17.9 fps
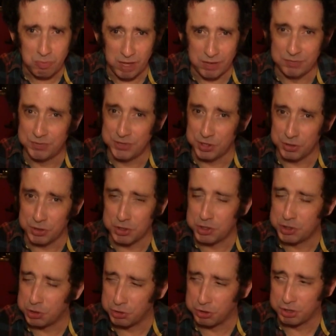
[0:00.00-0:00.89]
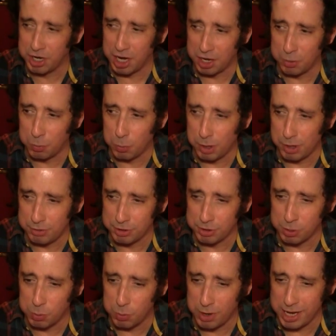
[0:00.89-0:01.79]
I feel the sugar kind of
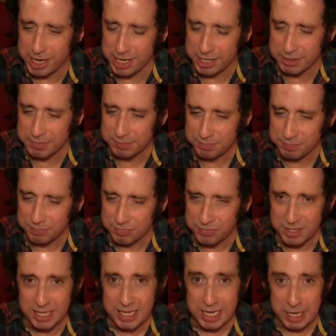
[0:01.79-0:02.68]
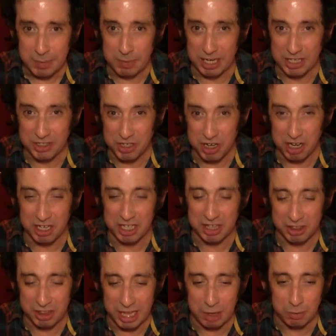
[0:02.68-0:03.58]
wearing away. My tongue
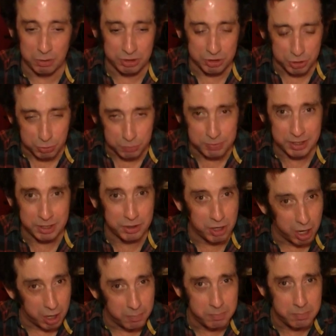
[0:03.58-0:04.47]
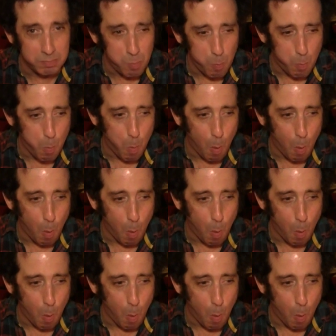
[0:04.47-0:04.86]
is now a little bit numb.